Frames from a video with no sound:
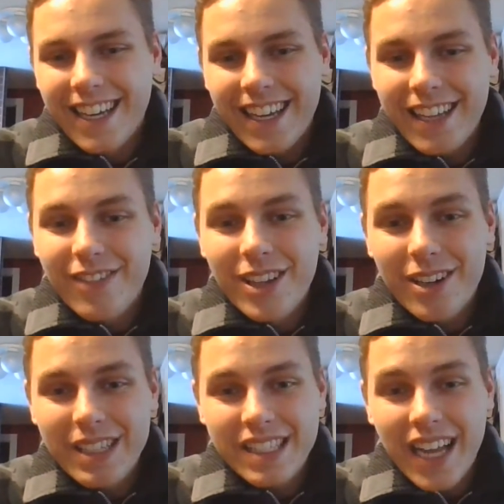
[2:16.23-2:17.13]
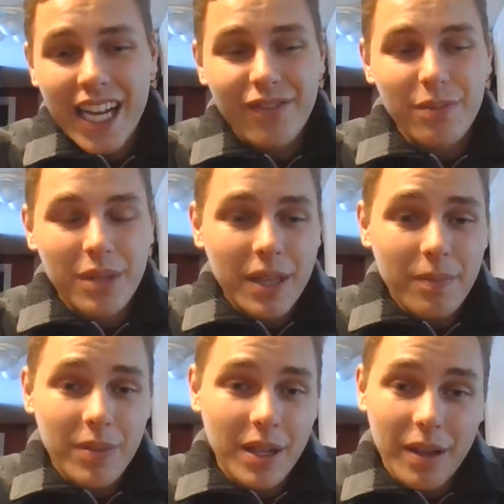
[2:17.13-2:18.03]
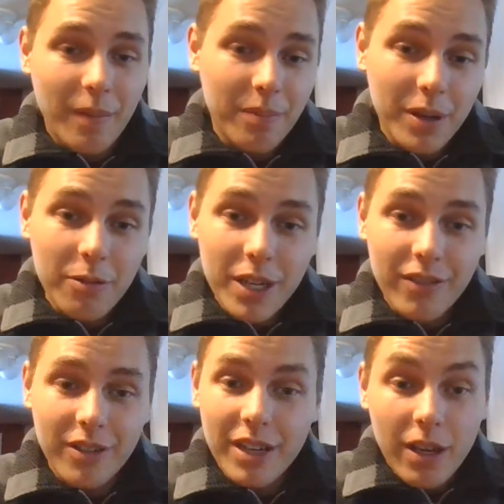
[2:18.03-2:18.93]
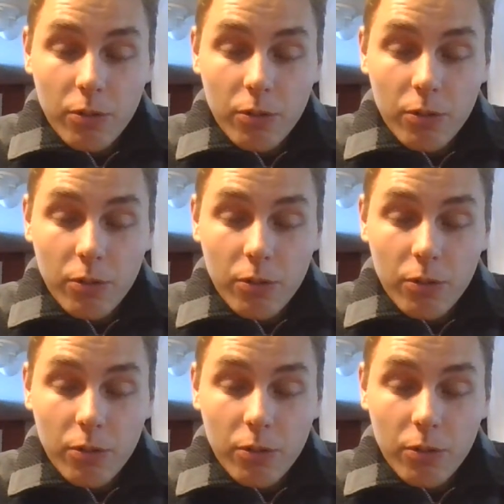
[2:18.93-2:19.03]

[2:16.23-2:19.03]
Even though it's kind of a meme, but whatever.